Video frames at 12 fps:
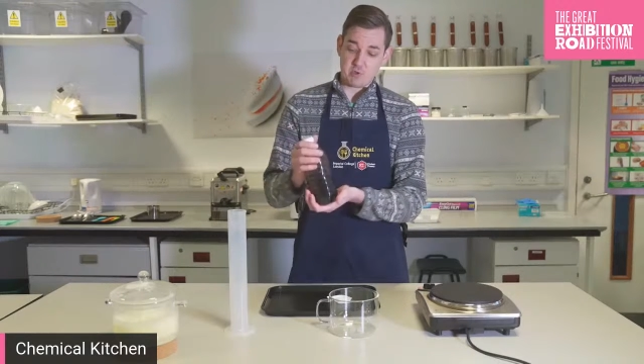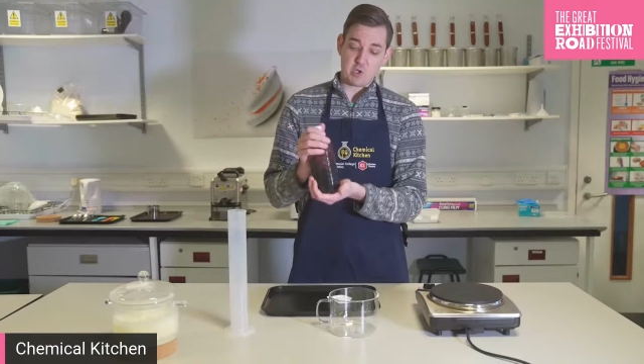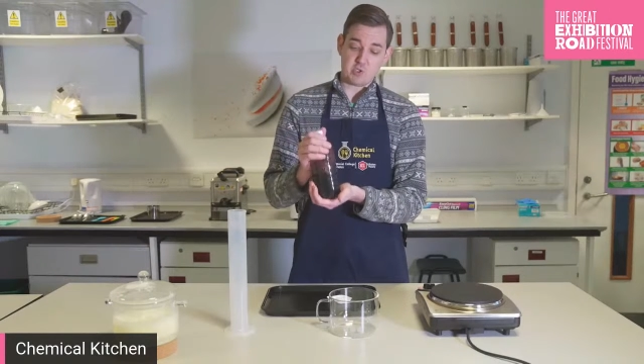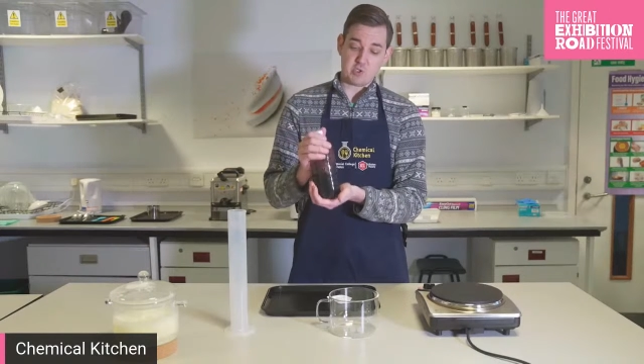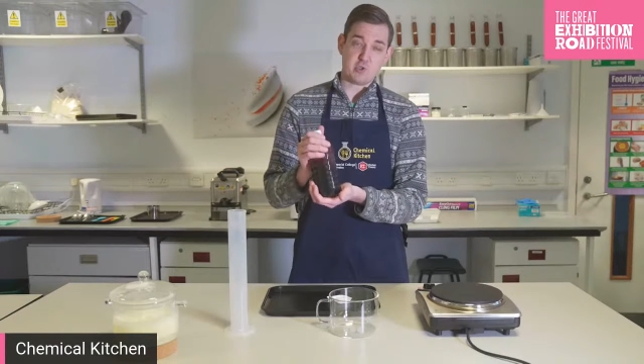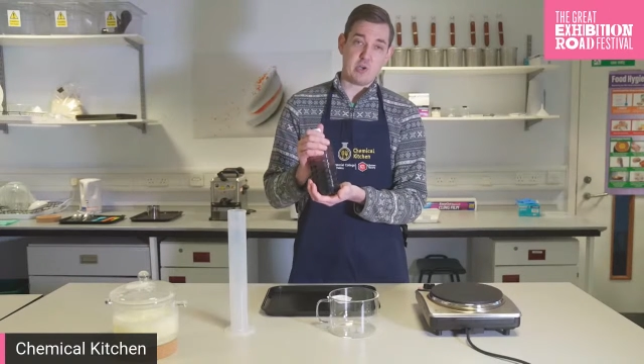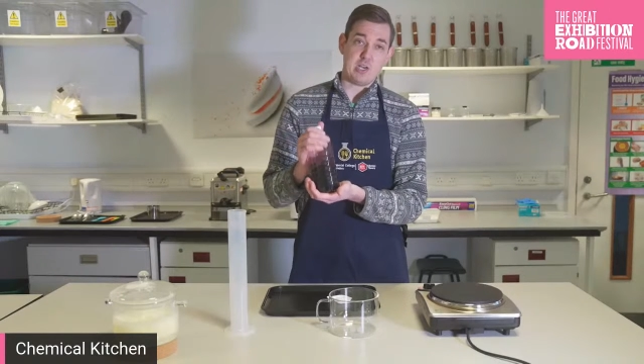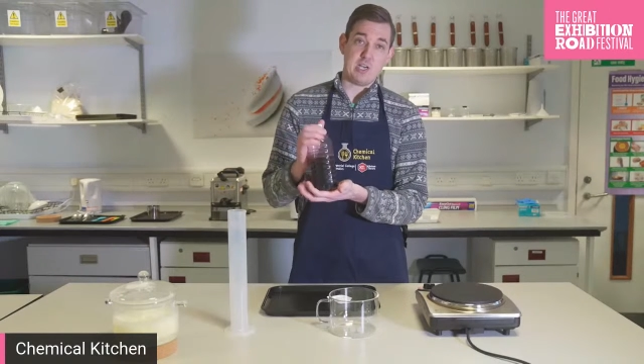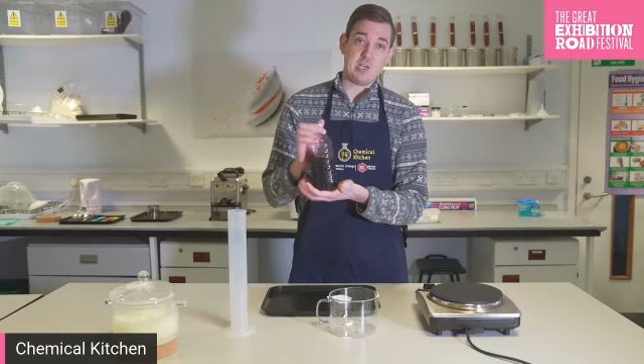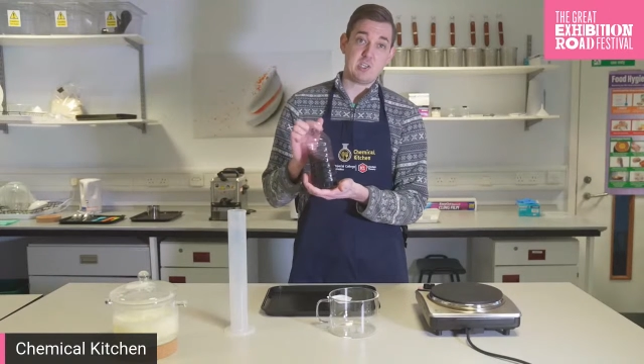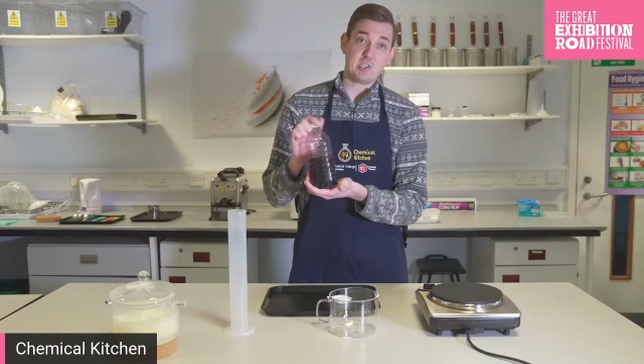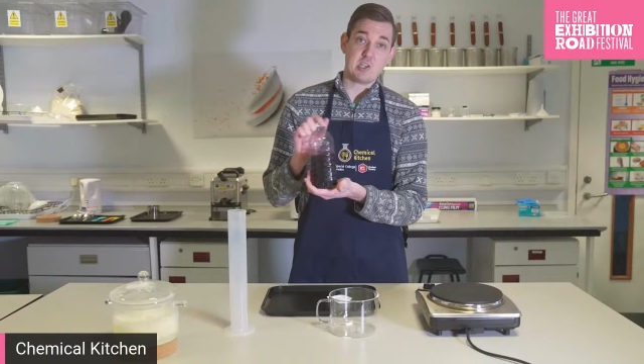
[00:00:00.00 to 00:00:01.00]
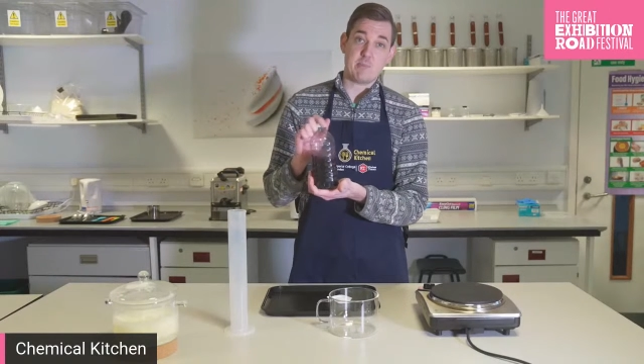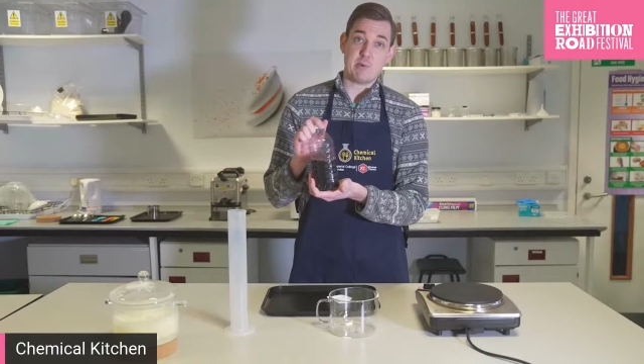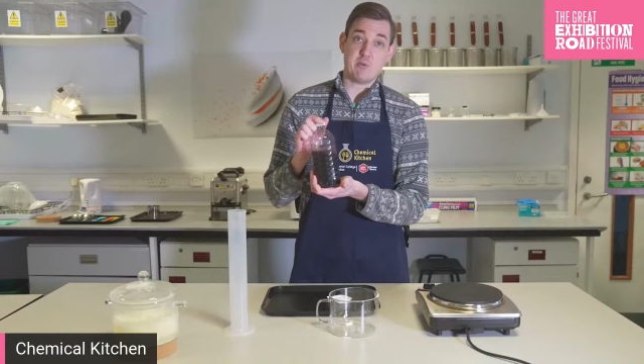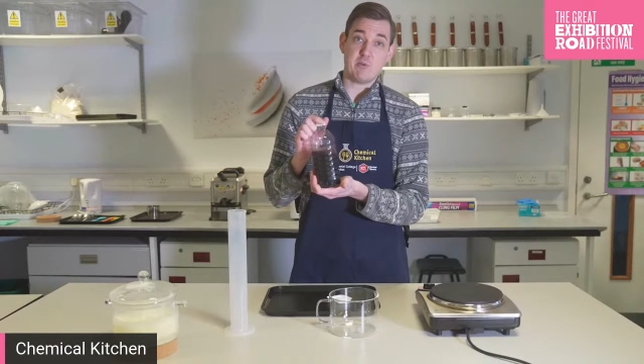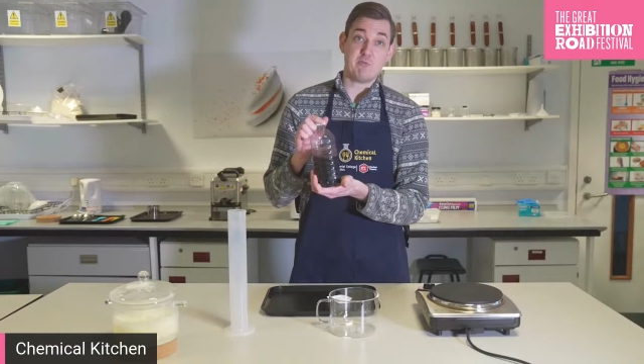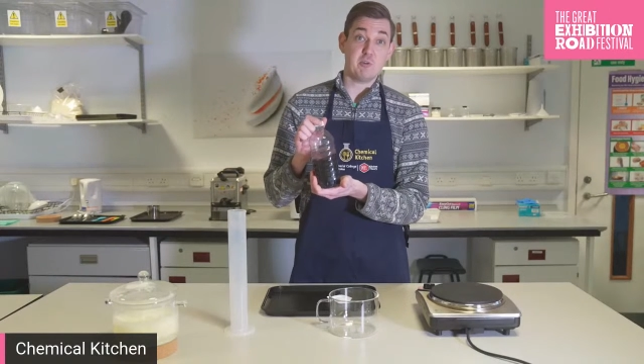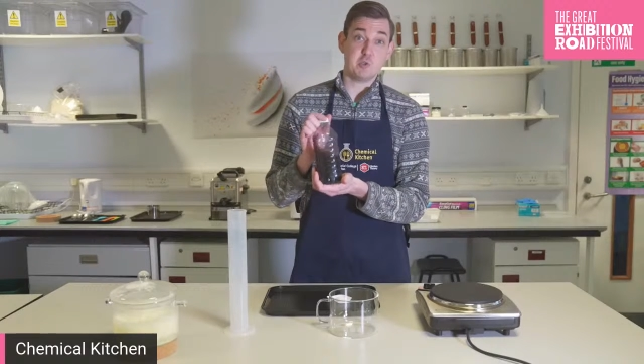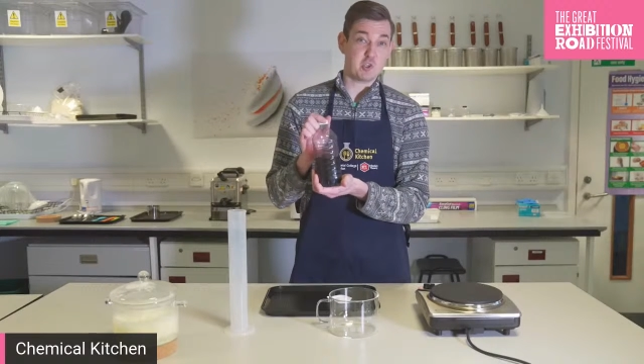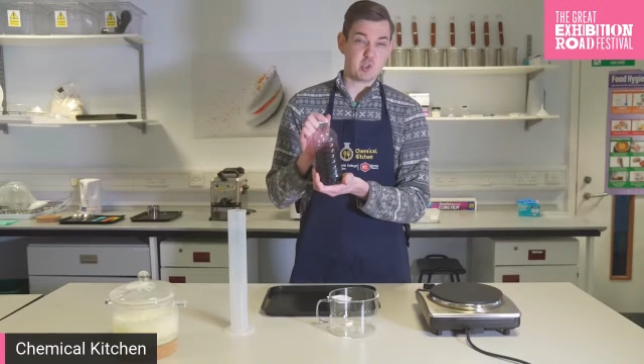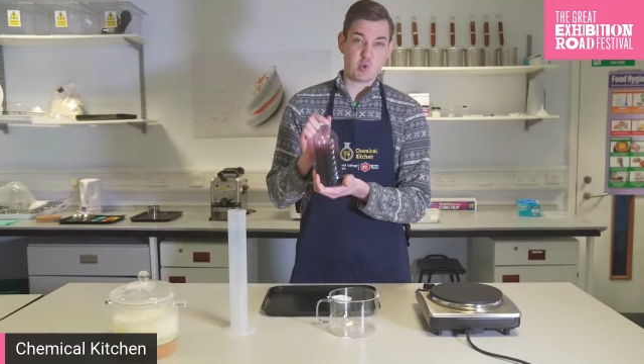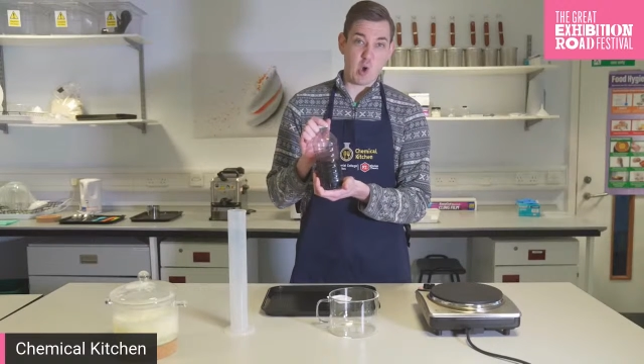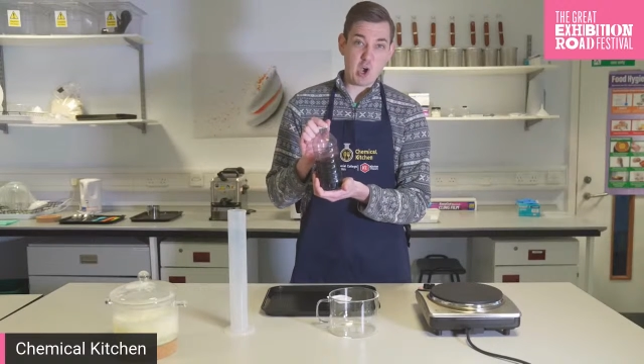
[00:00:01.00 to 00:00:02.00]
concentrated summer fruit
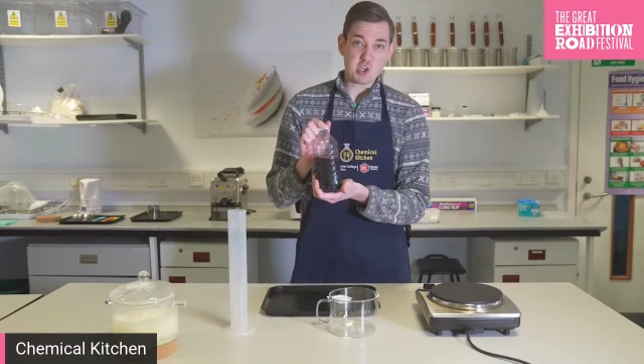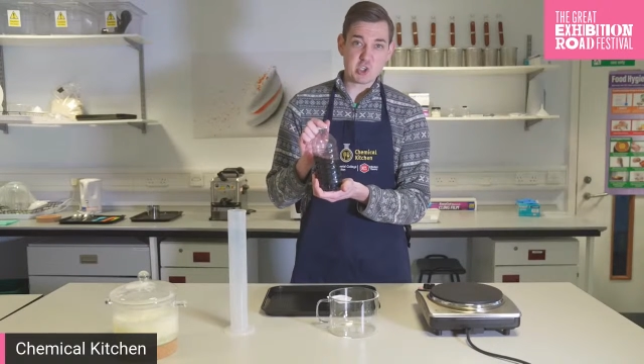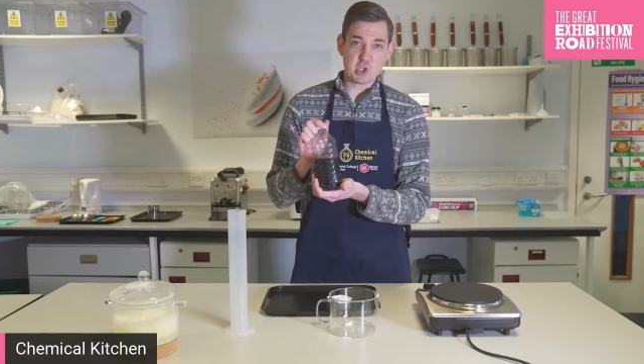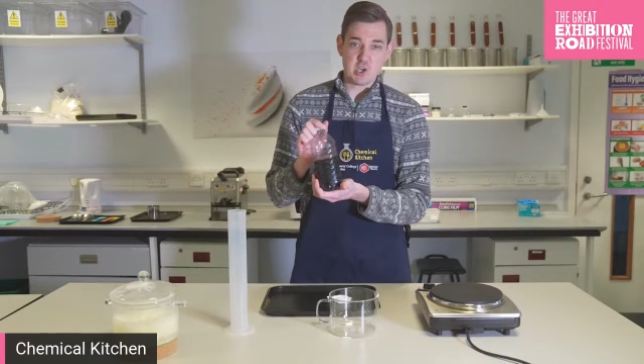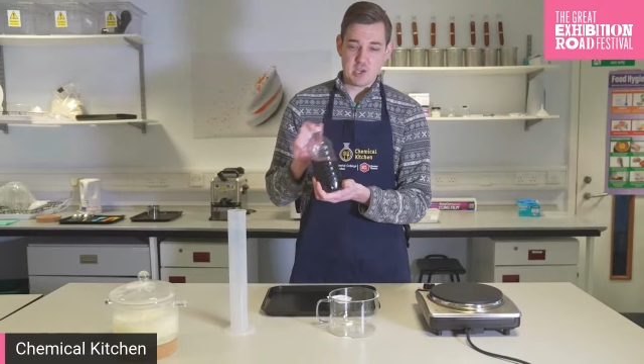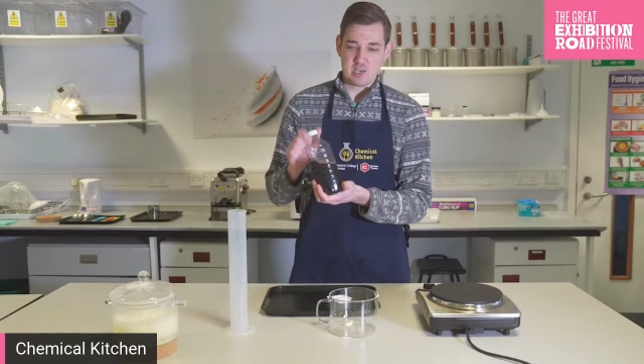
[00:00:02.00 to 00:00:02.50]
squash